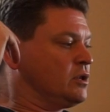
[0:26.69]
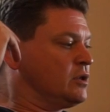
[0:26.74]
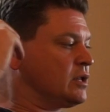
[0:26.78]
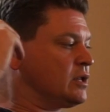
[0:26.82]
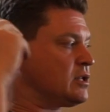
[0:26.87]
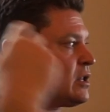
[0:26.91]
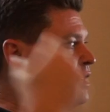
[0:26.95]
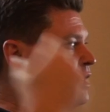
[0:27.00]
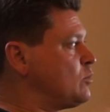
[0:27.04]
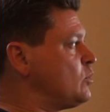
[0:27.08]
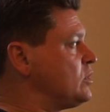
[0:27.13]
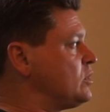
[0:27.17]

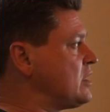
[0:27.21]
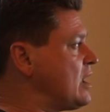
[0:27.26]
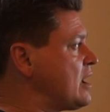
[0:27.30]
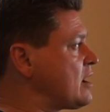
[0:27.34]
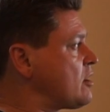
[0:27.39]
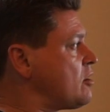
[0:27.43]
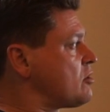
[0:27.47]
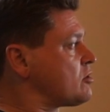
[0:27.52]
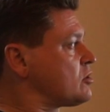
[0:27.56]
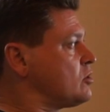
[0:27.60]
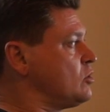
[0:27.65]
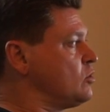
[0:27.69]
Let's say we take
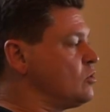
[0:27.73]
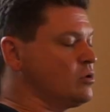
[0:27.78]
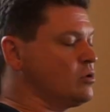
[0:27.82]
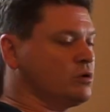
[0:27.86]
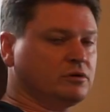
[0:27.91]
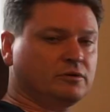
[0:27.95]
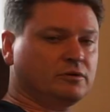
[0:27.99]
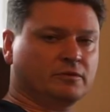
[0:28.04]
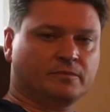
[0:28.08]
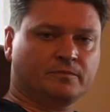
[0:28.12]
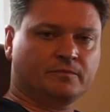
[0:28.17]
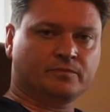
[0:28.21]
our
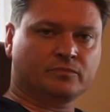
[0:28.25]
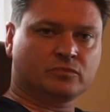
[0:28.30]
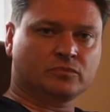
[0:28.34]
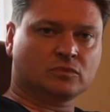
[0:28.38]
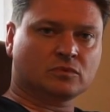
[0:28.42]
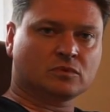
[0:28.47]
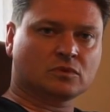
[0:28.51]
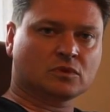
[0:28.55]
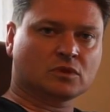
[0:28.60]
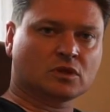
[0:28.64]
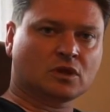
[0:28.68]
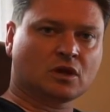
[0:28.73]
corn,
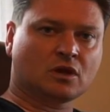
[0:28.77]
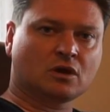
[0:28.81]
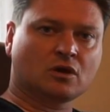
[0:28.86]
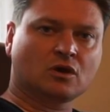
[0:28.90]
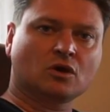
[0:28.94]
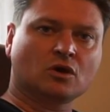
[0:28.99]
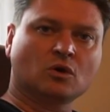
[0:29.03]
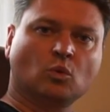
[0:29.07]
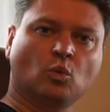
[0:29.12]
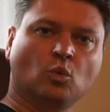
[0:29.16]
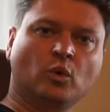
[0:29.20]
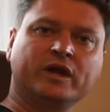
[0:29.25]

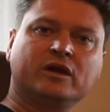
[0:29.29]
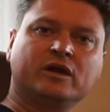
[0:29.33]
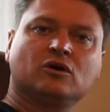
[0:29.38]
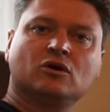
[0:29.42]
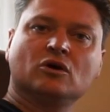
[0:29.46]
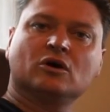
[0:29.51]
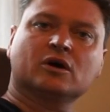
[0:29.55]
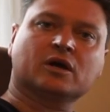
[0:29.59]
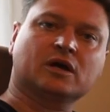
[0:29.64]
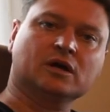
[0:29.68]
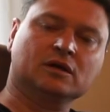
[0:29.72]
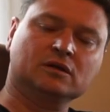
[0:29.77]
we
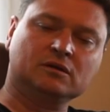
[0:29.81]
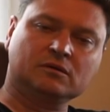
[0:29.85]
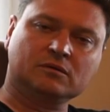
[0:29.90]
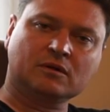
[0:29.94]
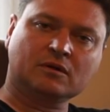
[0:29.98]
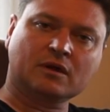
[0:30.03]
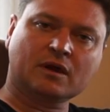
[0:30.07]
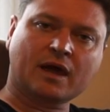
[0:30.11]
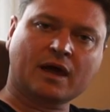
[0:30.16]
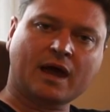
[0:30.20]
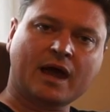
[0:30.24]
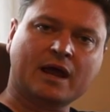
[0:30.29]
cook it
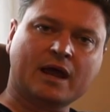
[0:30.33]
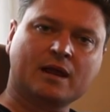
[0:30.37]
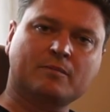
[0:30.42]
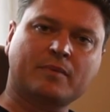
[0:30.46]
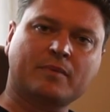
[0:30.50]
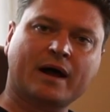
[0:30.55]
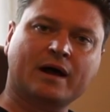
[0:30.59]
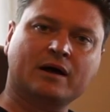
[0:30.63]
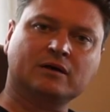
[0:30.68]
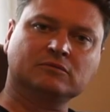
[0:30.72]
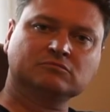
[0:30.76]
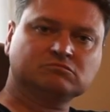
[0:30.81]
at
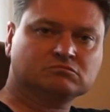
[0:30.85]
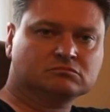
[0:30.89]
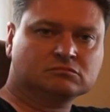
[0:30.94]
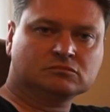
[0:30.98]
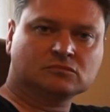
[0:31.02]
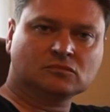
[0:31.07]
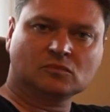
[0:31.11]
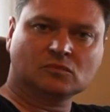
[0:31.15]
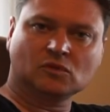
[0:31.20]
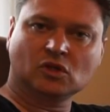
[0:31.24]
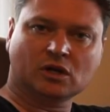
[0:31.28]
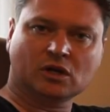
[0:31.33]
about,
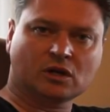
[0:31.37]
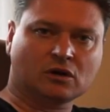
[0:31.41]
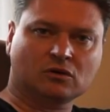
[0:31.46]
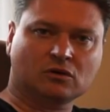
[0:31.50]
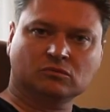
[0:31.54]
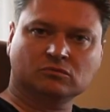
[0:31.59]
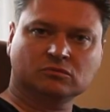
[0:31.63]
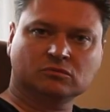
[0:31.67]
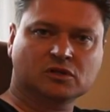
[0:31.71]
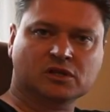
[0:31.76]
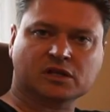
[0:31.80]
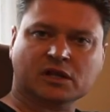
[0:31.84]
you
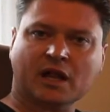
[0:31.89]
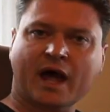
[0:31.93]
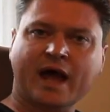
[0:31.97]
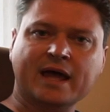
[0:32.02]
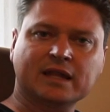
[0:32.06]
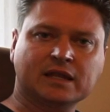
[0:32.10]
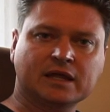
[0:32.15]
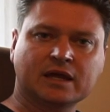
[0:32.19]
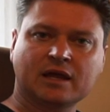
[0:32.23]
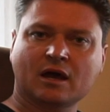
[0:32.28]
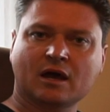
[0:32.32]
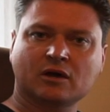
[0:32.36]
know,
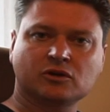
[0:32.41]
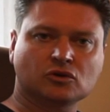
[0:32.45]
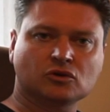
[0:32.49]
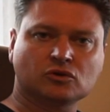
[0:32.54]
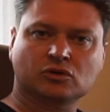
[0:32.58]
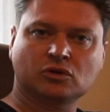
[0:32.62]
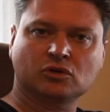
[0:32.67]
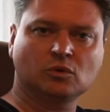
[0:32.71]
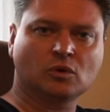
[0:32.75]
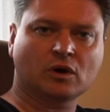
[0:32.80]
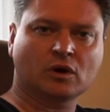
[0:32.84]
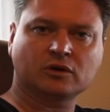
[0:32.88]
slightly under
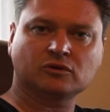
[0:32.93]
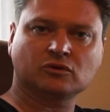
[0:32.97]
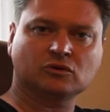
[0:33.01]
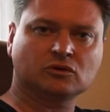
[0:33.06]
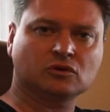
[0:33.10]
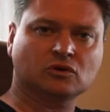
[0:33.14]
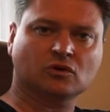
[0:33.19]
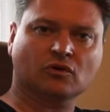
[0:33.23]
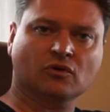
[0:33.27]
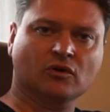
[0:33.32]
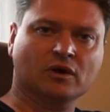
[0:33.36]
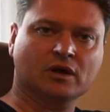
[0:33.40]
200
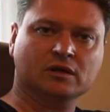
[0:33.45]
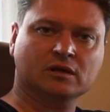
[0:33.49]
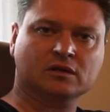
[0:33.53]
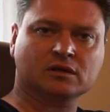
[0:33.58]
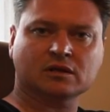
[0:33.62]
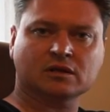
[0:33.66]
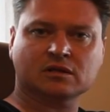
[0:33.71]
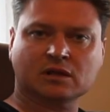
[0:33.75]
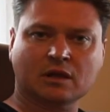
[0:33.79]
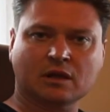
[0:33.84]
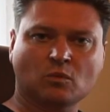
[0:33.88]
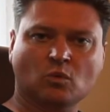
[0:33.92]
degrees,
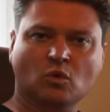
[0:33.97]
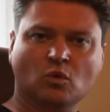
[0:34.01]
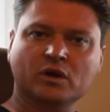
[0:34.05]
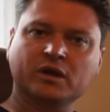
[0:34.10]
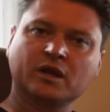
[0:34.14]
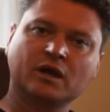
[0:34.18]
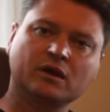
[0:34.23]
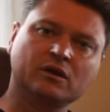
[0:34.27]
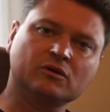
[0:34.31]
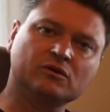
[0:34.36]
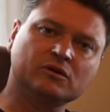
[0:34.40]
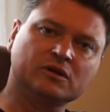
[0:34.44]
let's say
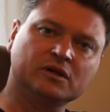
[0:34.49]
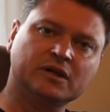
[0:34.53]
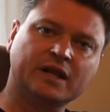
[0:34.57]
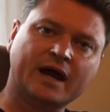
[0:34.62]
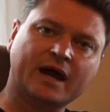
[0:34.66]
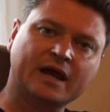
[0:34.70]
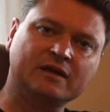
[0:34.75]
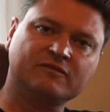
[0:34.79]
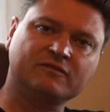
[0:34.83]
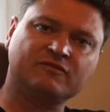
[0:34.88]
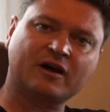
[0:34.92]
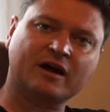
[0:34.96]

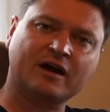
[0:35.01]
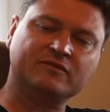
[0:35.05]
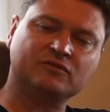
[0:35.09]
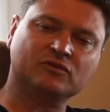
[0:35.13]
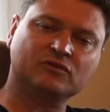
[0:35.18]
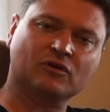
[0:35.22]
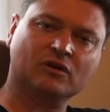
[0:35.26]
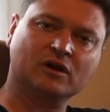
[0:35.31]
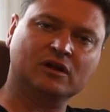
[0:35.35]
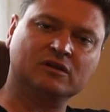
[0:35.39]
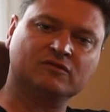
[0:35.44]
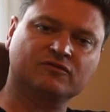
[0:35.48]
195
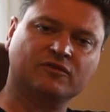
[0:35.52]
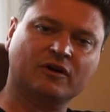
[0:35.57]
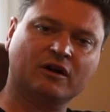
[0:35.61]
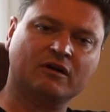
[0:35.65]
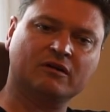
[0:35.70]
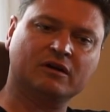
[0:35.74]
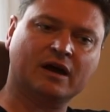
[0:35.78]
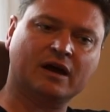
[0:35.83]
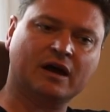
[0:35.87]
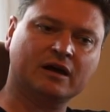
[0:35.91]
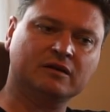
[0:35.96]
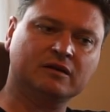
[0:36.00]
degrees
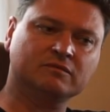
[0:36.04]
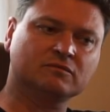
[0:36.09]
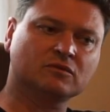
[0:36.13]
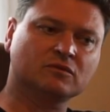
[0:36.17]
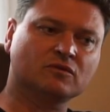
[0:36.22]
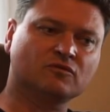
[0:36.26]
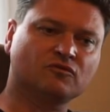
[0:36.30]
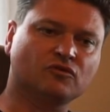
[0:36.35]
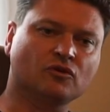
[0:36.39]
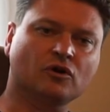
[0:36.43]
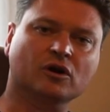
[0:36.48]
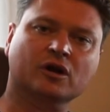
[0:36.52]
Fahrenheit,
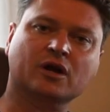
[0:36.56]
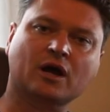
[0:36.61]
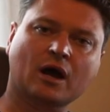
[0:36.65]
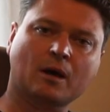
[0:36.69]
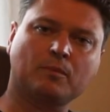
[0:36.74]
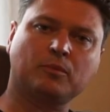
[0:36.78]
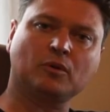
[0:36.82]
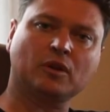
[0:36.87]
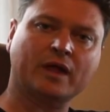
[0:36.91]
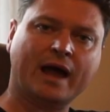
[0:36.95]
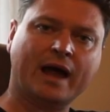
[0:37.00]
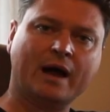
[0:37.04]
for a
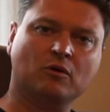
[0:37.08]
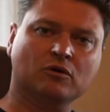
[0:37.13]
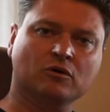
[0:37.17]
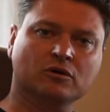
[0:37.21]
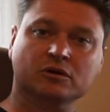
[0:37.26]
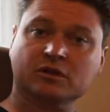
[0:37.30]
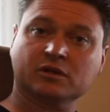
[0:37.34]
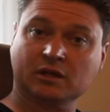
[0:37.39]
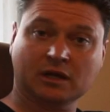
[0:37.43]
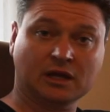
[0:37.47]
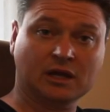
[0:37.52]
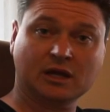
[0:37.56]
couple
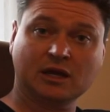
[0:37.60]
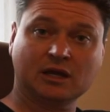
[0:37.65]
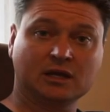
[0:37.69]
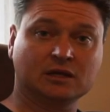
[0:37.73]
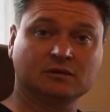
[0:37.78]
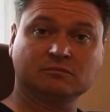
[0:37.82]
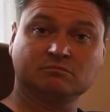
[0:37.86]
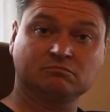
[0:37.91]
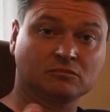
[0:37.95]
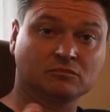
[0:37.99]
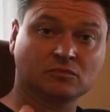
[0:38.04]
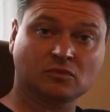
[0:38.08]
hours
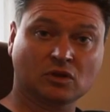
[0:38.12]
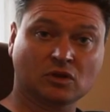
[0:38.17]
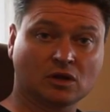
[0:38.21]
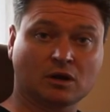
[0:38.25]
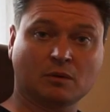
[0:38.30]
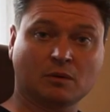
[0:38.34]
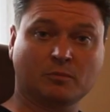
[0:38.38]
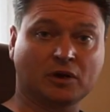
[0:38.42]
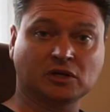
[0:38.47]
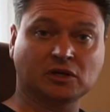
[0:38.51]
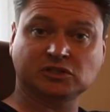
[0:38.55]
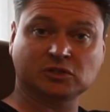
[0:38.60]
in
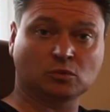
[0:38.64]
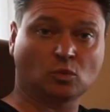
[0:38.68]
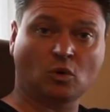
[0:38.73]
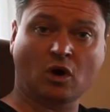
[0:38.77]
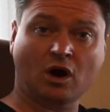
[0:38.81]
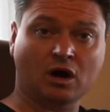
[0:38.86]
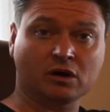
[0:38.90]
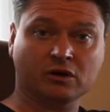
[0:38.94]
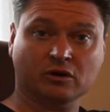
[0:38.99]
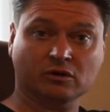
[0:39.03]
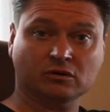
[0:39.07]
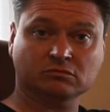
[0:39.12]
a bunch of
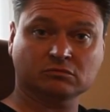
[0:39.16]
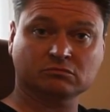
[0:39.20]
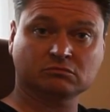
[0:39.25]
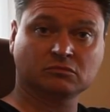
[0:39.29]
water.